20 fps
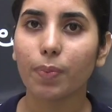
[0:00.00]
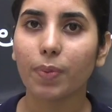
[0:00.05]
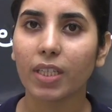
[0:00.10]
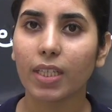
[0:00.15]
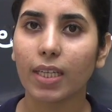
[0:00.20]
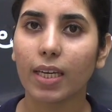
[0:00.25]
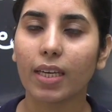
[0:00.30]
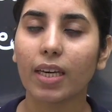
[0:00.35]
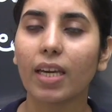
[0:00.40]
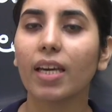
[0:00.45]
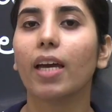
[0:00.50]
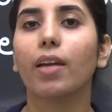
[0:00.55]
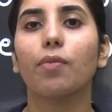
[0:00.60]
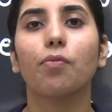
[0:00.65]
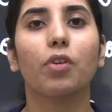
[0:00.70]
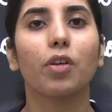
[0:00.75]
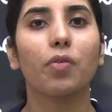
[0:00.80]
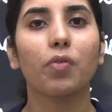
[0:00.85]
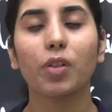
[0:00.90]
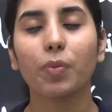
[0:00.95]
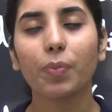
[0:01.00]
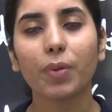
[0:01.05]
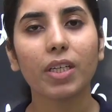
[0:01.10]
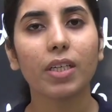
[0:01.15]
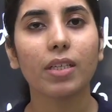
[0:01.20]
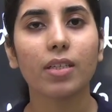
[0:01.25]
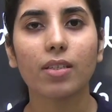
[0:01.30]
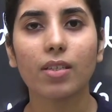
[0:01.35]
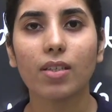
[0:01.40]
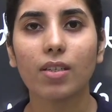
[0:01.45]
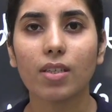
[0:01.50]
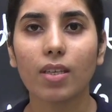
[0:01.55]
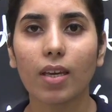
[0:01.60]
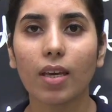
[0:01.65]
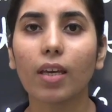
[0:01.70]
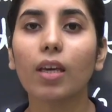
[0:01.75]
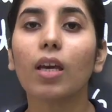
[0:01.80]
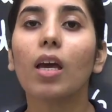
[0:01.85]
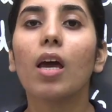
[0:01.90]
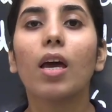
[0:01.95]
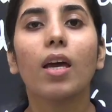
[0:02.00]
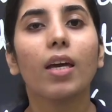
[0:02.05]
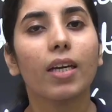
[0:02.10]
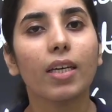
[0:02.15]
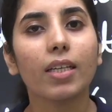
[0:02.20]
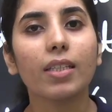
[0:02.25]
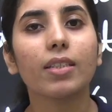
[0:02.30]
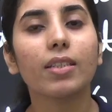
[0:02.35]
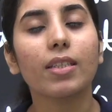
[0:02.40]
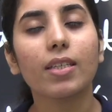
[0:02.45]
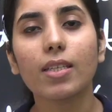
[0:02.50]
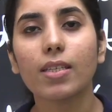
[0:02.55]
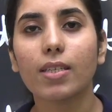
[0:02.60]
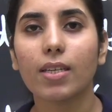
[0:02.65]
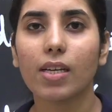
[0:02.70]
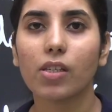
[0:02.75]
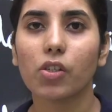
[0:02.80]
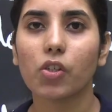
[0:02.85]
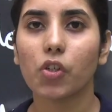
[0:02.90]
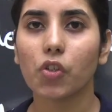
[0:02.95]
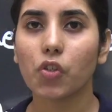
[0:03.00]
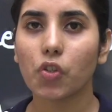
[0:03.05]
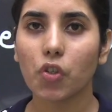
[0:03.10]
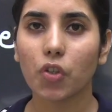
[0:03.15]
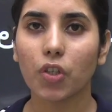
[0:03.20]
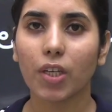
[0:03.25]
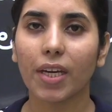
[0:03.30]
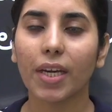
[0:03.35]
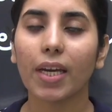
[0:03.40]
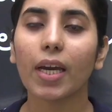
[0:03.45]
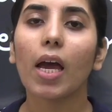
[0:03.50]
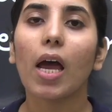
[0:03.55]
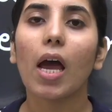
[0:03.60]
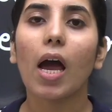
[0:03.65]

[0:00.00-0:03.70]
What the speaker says: be taking and we will be discussing in this session today